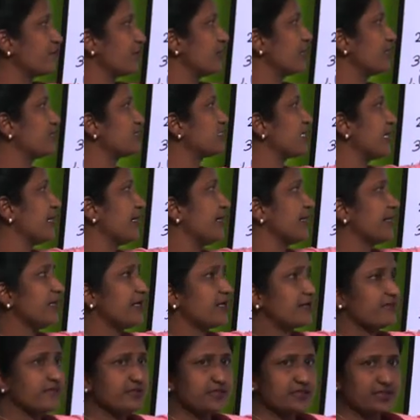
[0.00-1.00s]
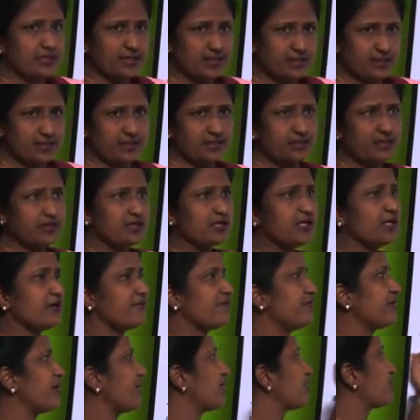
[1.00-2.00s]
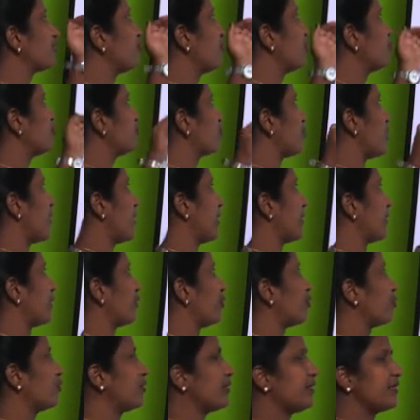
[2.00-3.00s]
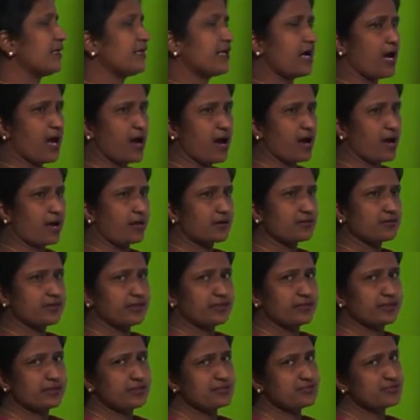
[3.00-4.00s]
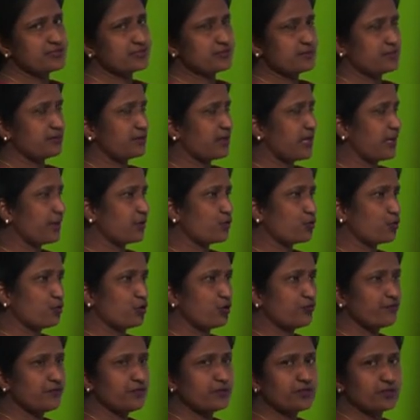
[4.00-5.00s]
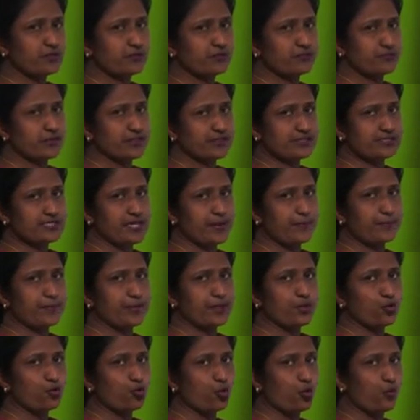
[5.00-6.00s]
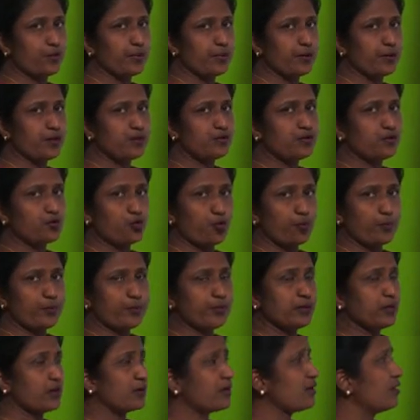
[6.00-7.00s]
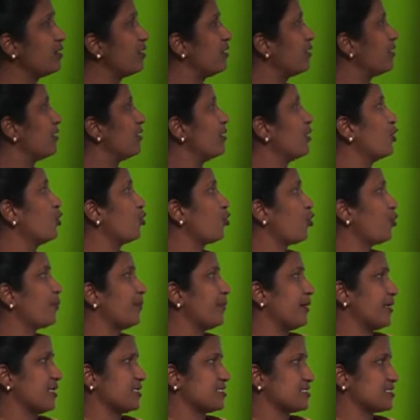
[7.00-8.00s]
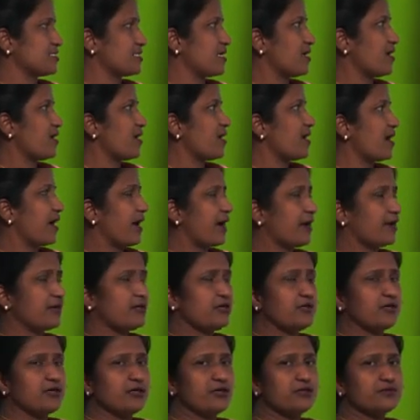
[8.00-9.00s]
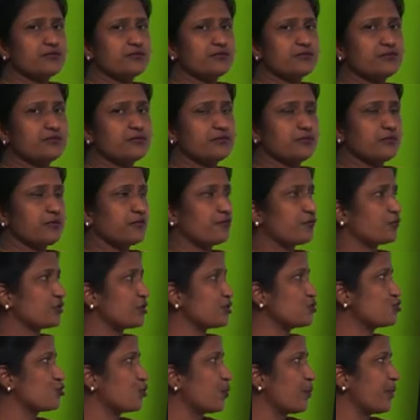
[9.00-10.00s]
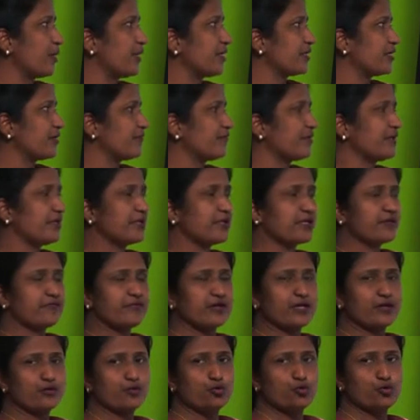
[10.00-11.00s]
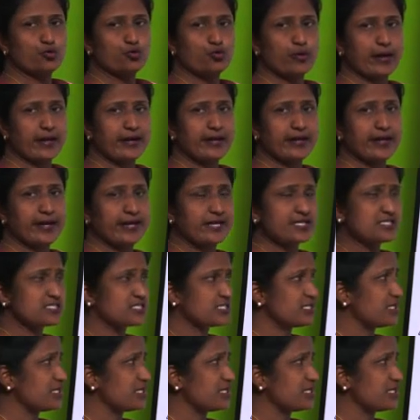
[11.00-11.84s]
is ending with E, we are going to add only R, that is I told you with the example noble, nobler, noblest, and here for the superlative degree we are going to add ST